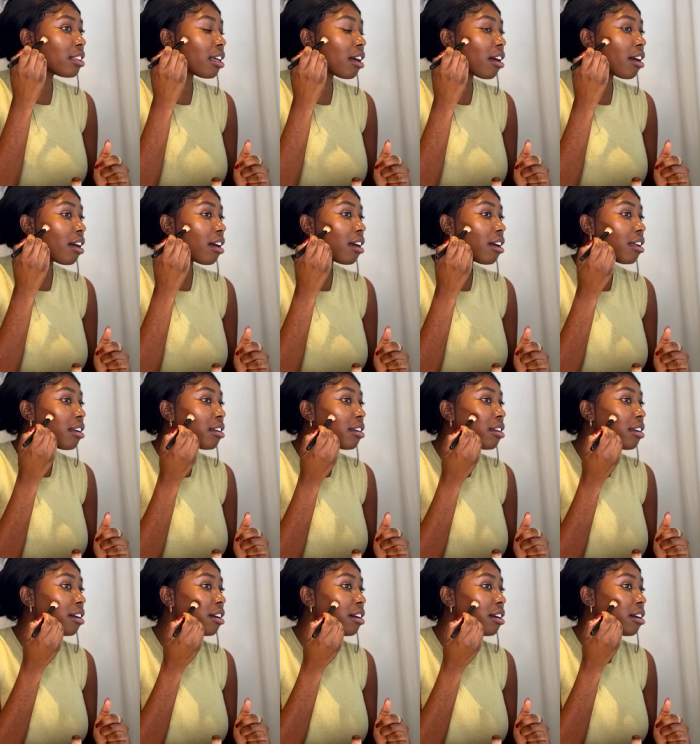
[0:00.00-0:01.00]

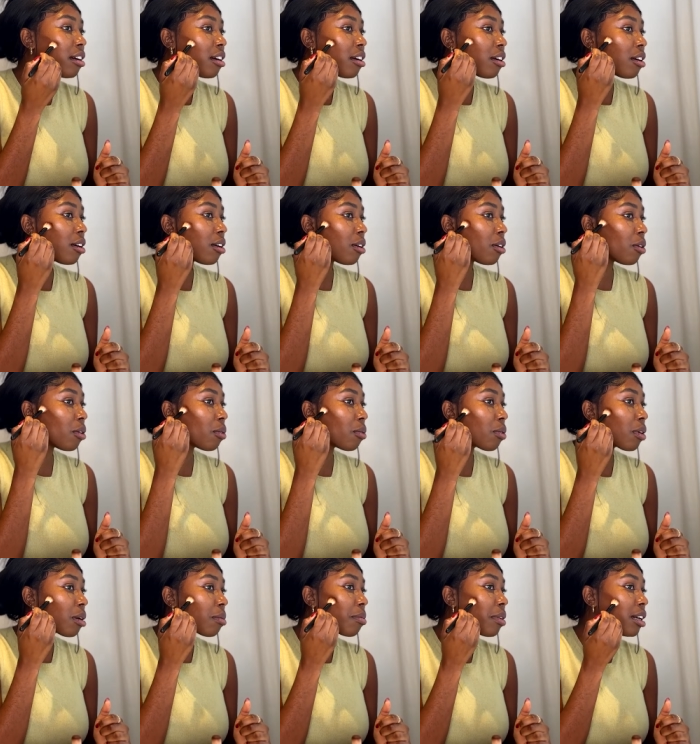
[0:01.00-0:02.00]
than
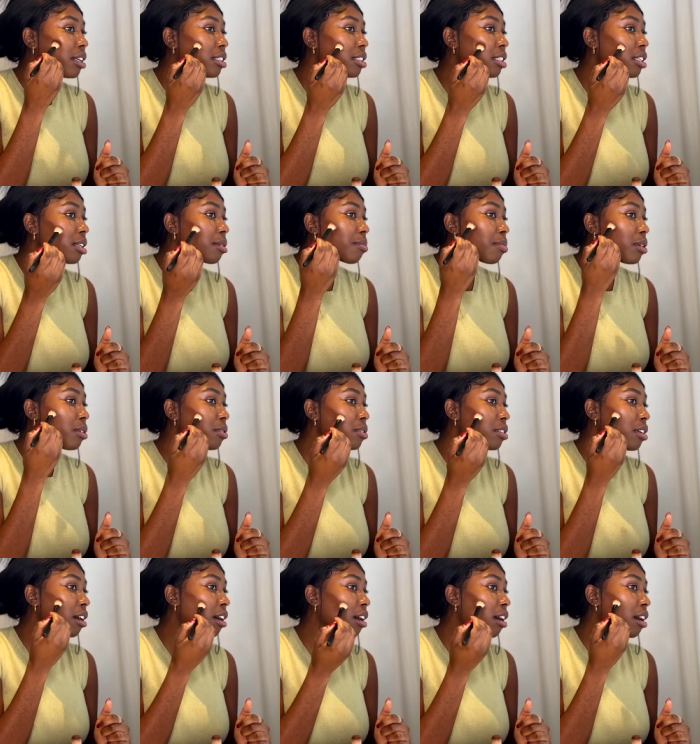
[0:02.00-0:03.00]
where my cheekbones
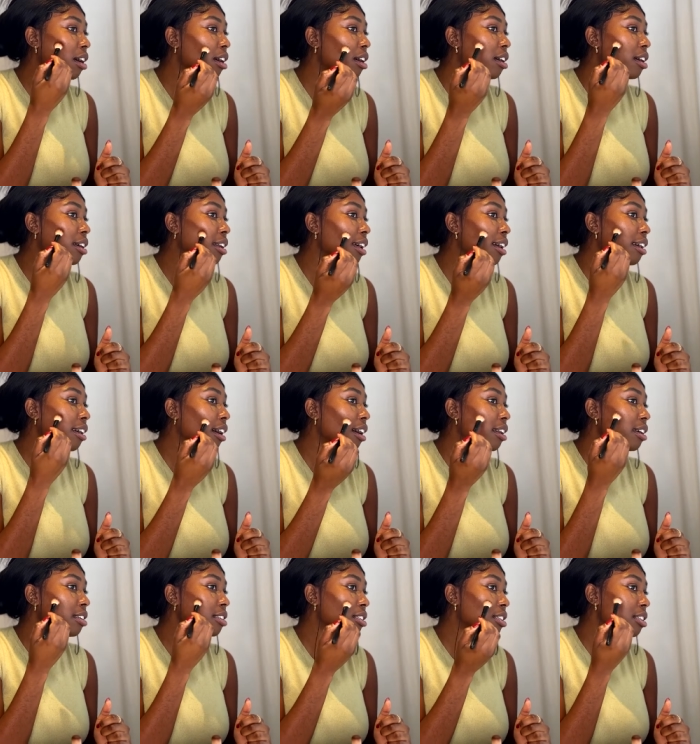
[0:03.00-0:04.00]
are and I
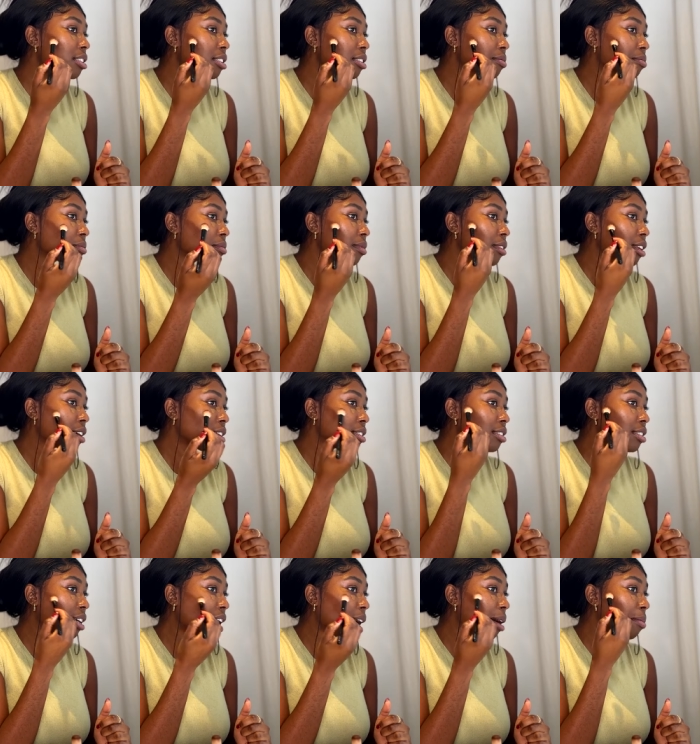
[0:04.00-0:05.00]
kind of just
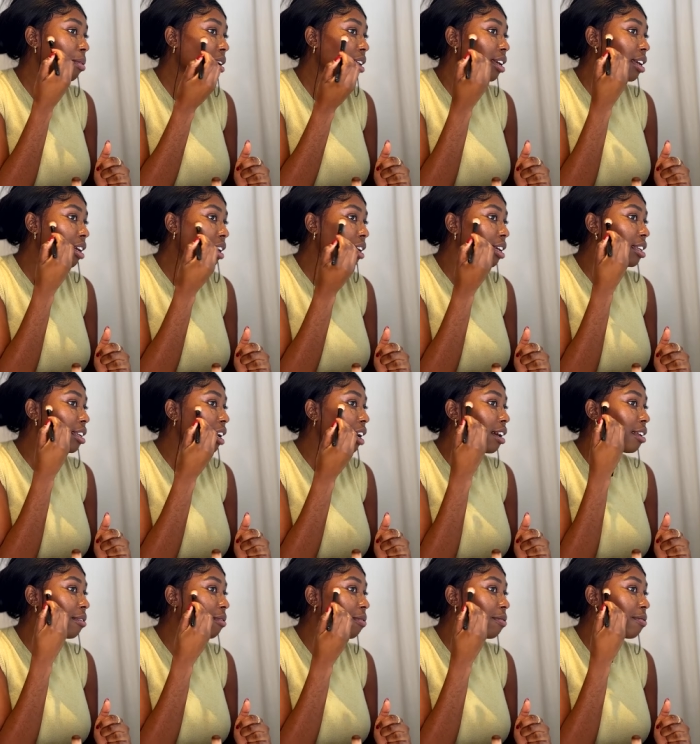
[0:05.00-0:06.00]
dab it in
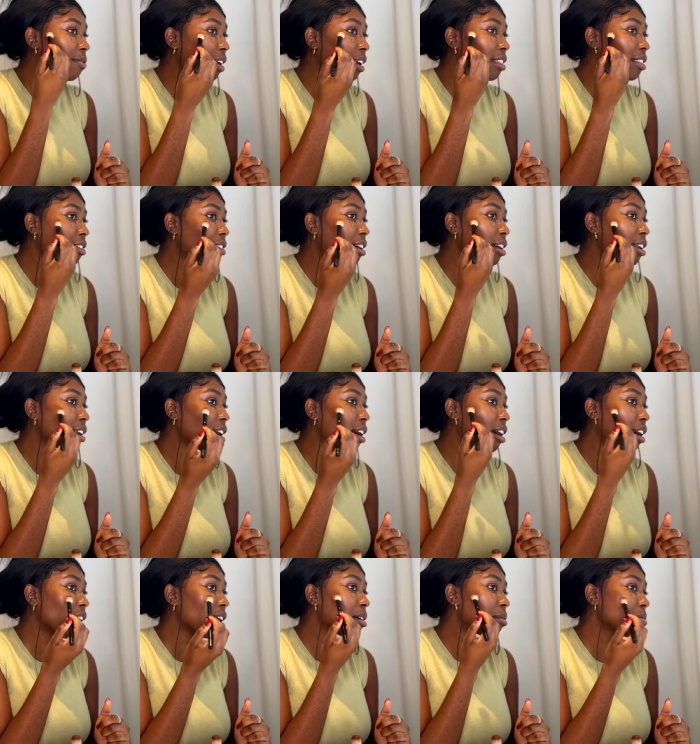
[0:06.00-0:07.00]
and feather it
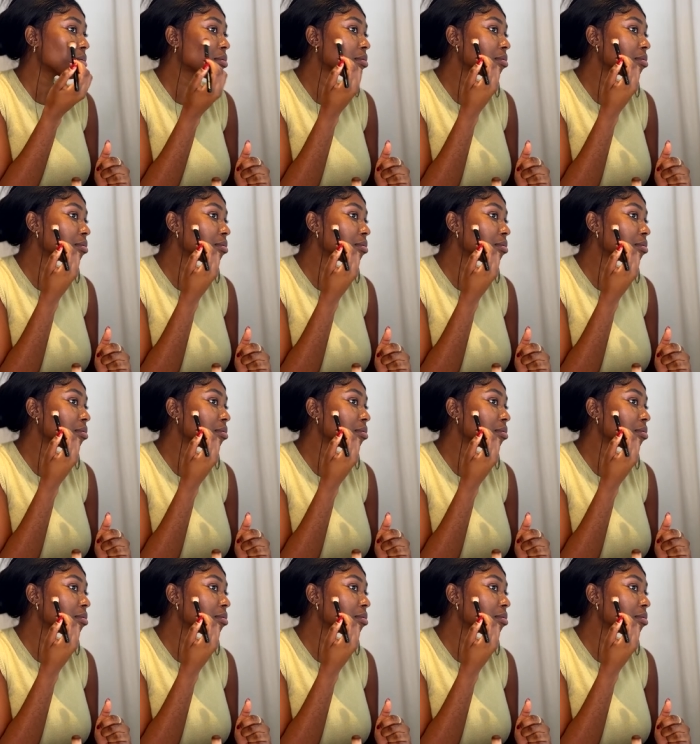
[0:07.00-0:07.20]
up.